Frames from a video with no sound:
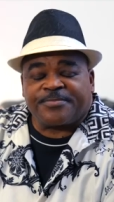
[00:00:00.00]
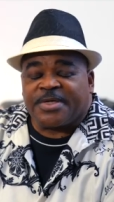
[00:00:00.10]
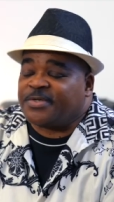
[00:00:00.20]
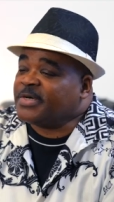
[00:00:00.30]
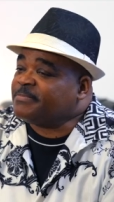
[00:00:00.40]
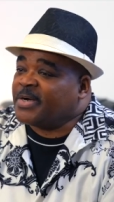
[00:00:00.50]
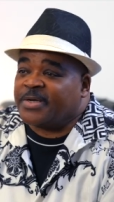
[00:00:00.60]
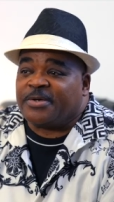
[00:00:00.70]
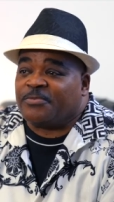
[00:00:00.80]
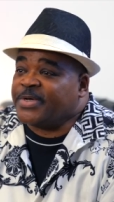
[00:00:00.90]
It cut my
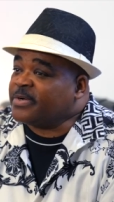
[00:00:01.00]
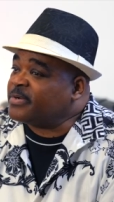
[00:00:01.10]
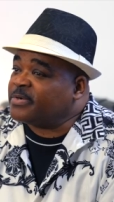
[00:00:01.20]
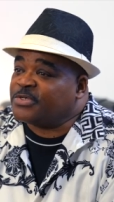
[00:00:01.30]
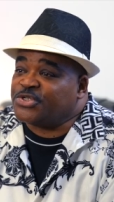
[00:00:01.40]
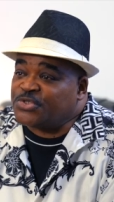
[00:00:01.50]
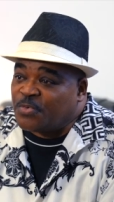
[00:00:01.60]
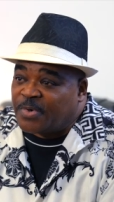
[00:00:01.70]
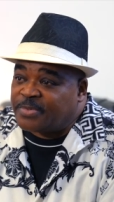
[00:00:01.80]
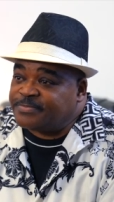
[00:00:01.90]
career
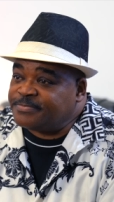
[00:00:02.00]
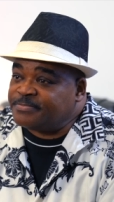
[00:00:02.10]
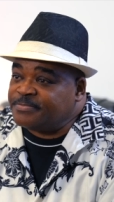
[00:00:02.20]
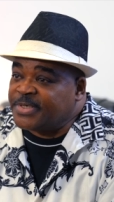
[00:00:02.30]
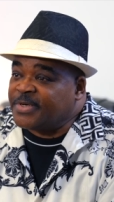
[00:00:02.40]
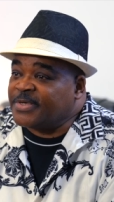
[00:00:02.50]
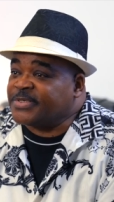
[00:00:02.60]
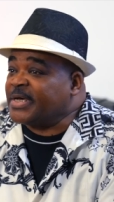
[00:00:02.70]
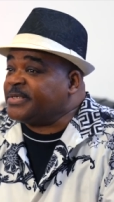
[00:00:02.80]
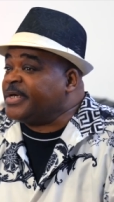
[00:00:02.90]
short because
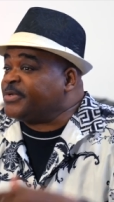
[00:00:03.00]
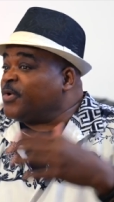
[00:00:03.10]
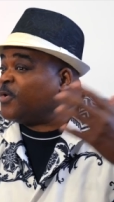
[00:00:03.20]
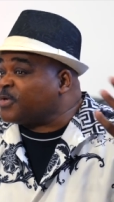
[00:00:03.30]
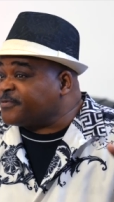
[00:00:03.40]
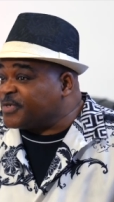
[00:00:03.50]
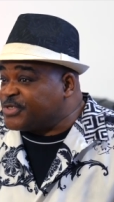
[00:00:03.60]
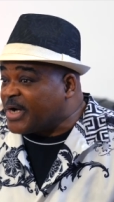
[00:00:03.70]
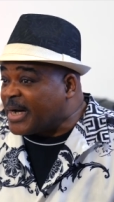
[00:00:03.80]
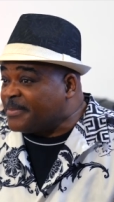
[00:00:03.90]
i get calls for
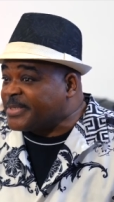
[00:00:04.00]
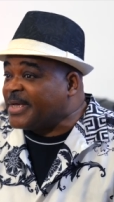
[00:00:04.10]
jobs.